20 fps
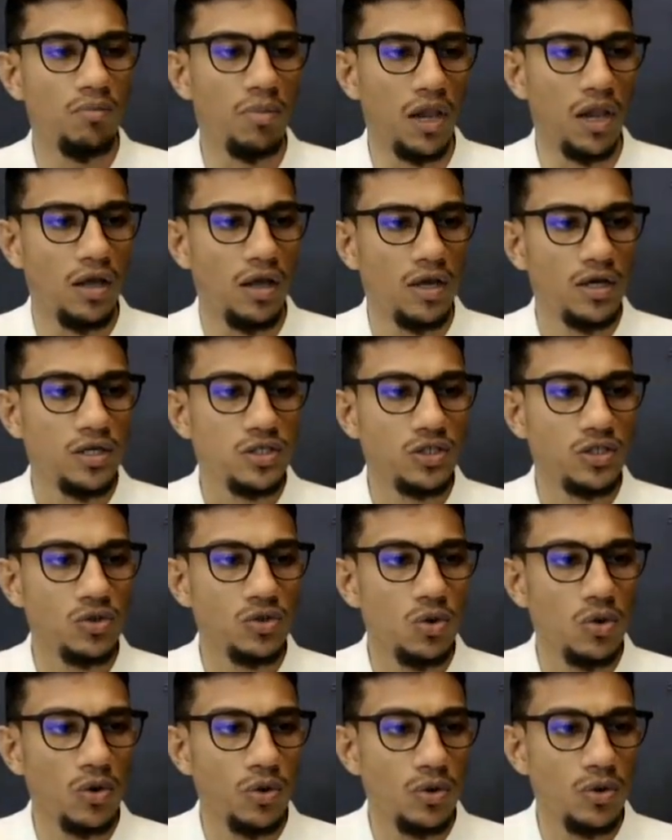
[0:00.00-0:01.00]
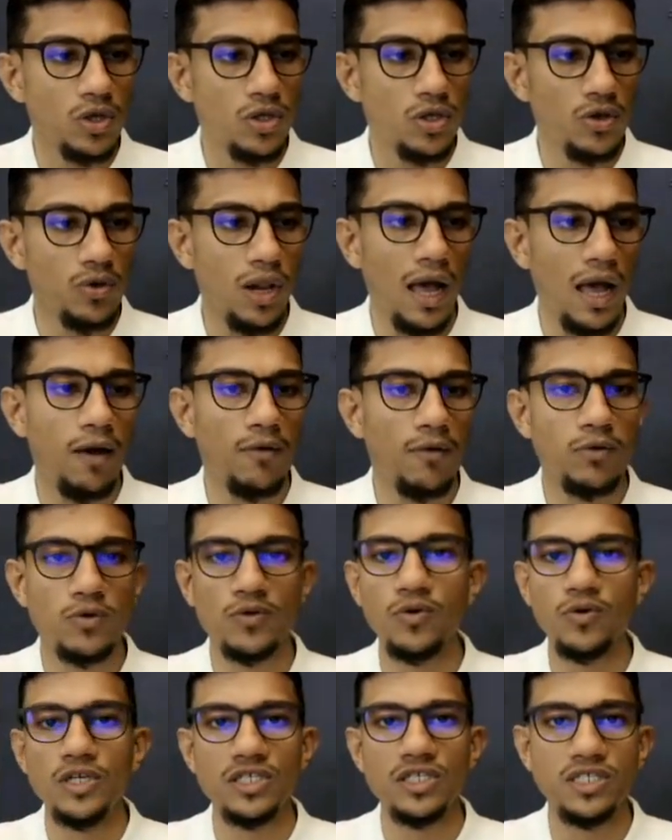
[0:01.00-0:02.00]
bill. So you'll have
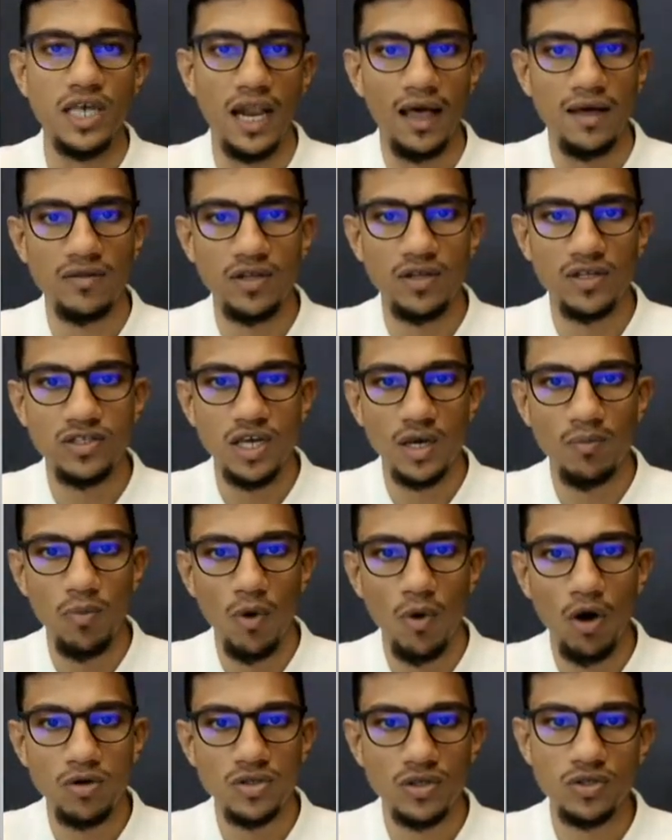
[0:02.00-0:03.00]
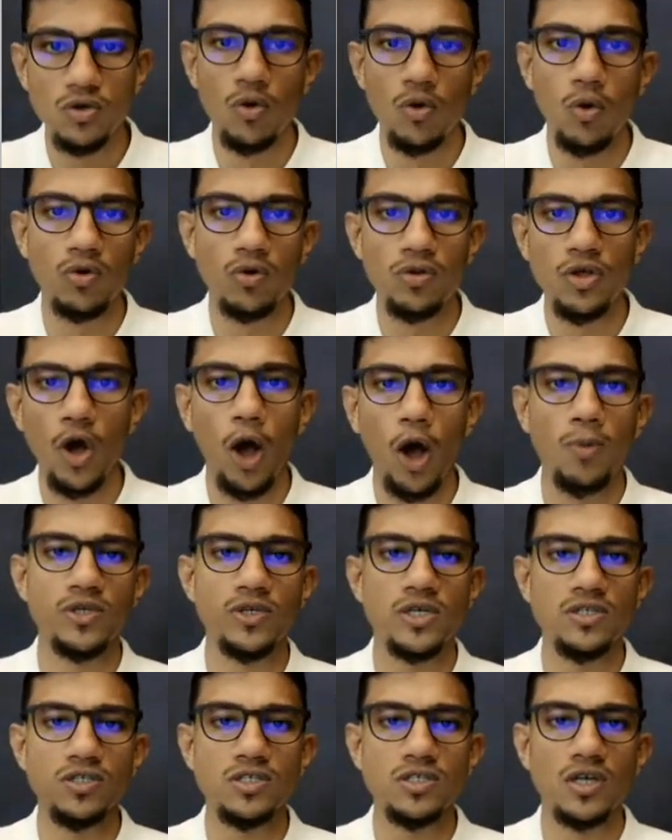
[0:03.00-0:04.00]
to select the checkboxes, go to the
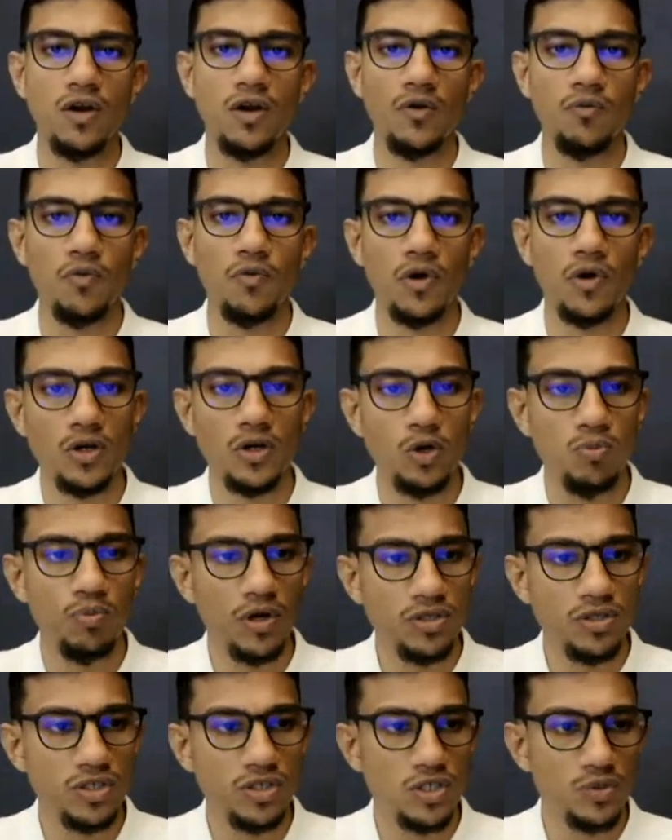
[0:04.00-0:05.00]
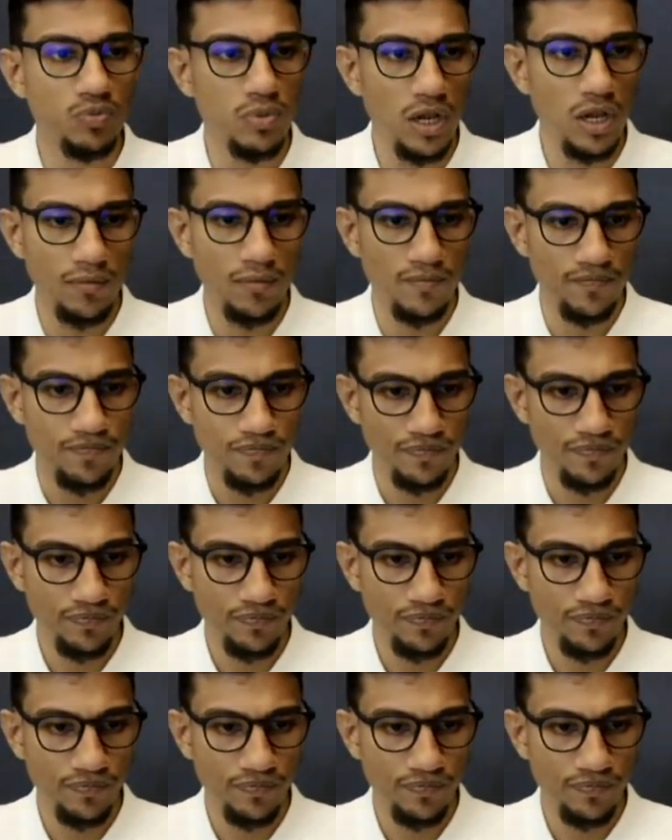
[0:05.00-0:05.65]
options, convert to purchase bill.